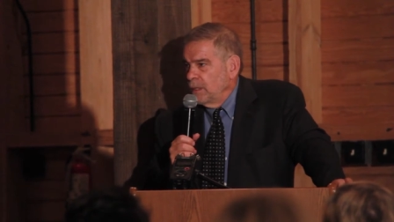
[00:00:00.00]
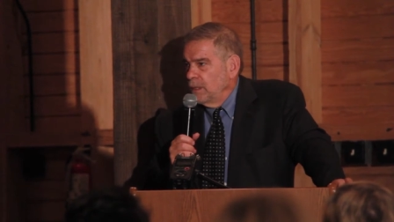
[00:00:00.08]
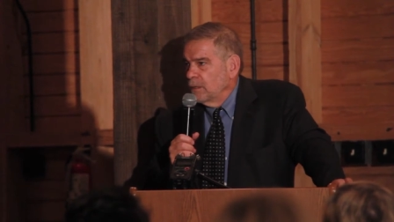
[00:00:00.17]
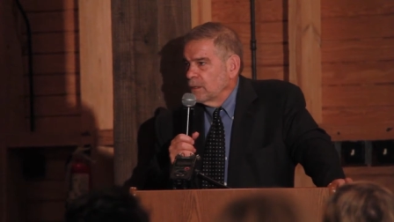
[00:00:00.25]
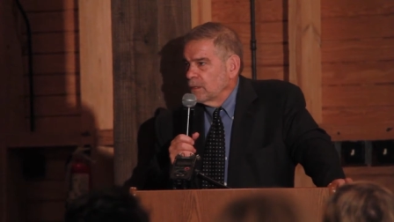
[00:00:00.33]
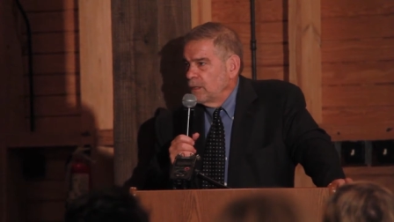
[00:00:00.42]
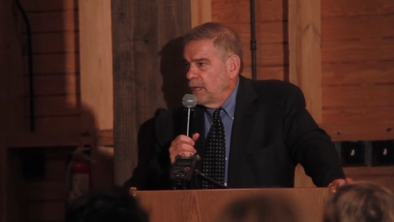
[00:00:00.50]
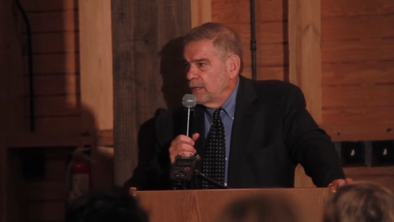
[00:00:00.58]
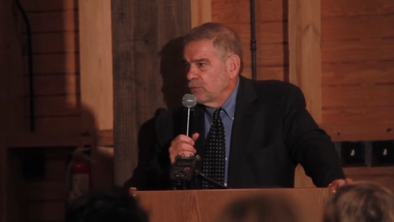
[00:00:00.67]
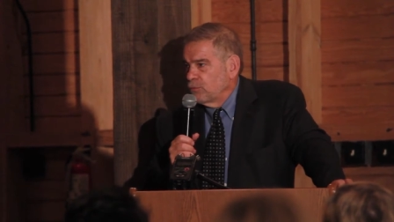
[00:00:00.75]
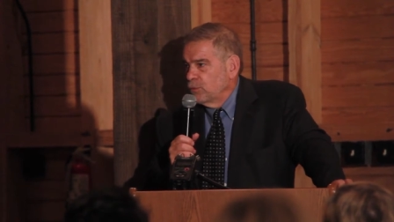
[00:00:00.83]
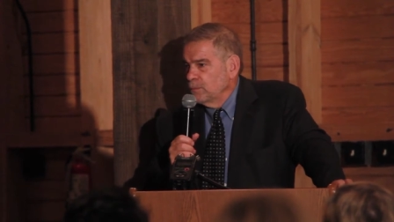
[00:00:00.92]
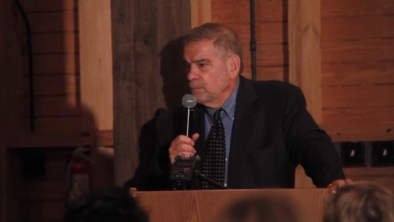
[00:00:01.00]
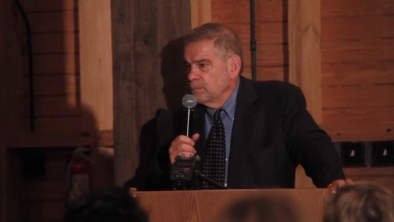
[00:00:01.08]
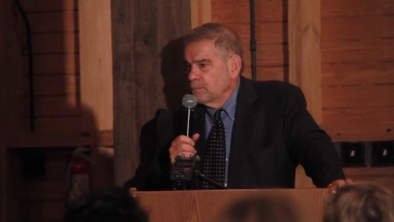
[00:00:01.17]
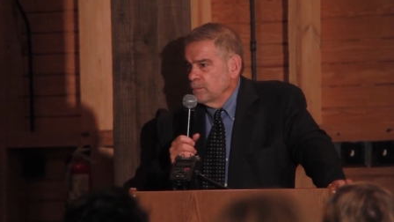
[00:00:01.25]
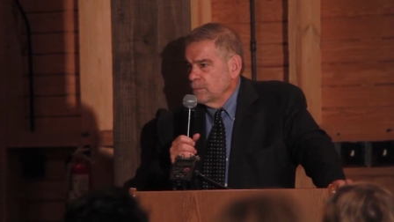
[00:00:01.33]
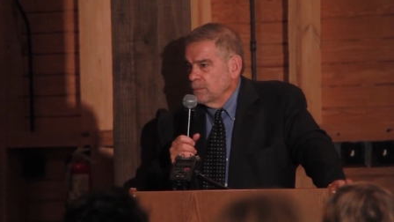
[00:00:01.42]
in the classroom,
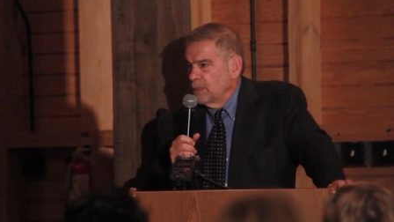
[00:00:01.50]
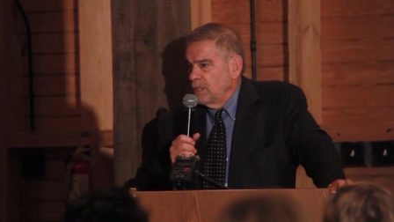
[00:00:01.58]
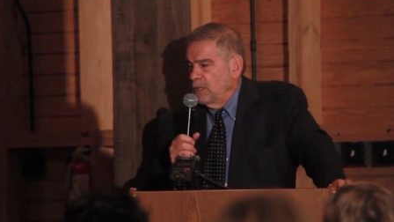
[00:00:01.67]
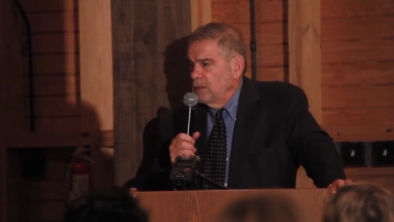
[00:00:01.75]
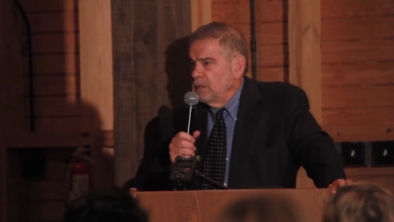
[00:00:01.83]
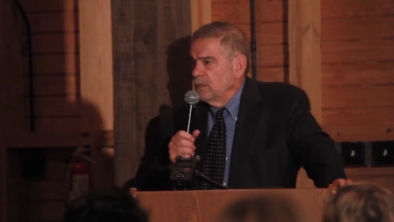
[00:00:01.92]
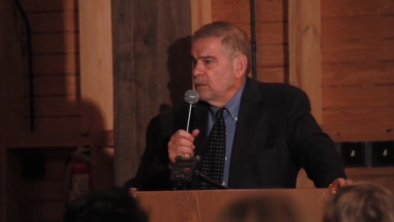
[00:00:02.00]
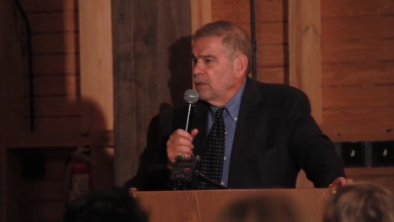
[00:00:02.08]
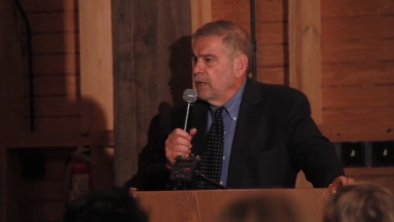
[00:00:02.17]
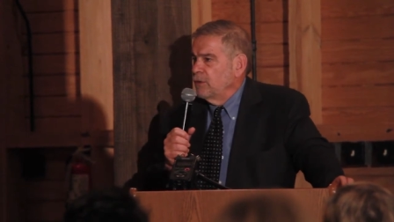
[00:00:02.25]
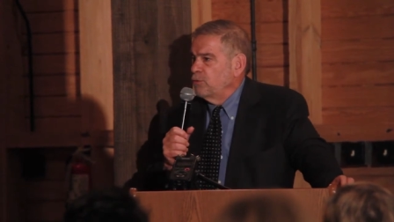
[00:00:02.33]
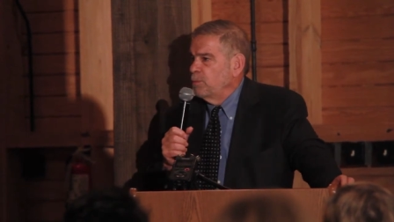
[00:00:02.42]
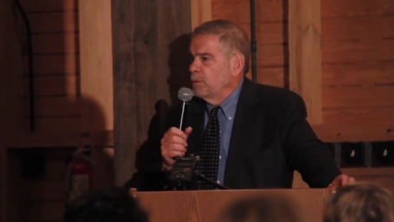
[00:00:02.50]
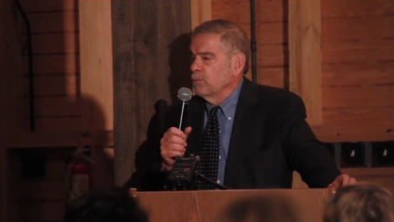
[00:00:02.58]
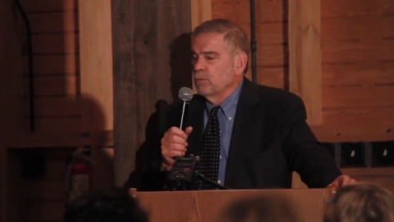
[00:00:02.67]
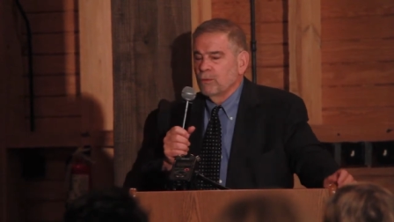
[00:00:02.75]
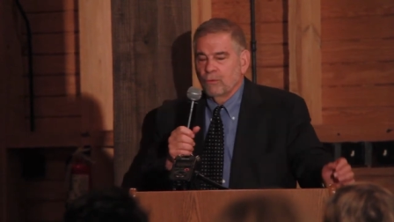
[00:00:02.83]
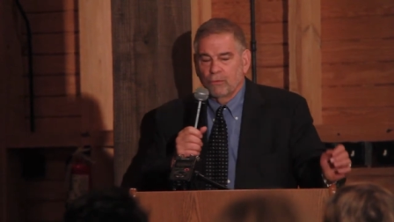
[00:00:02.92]
in the engagement
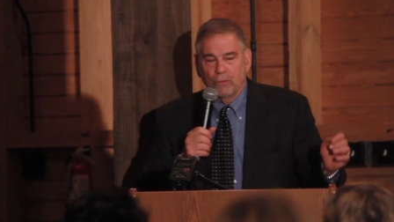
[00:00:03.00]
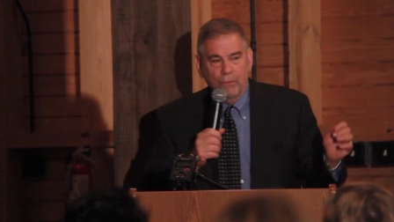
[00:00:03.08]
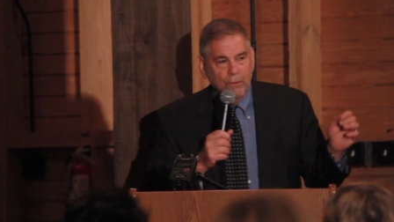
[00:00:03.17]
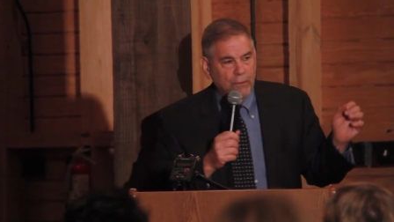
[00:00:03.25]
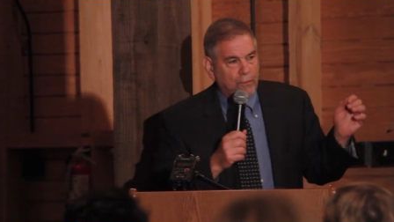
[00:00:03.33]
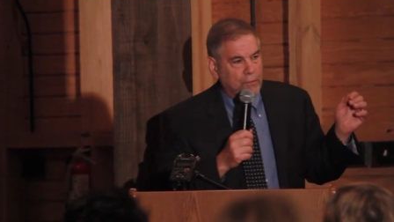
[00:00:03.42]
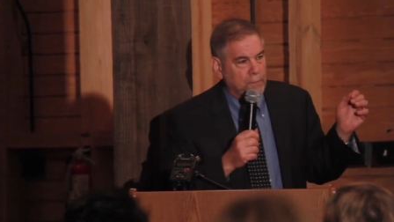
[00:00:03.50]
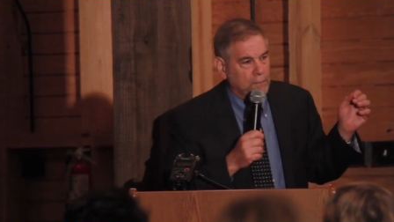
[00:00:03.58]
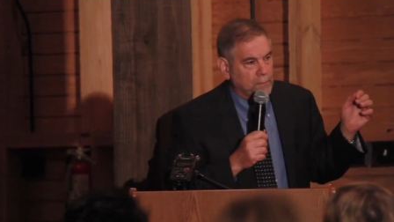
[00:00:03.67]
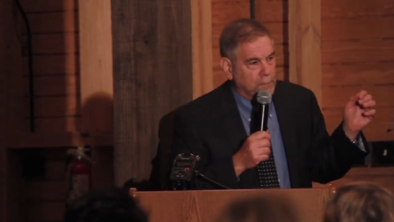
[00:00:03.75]
with students,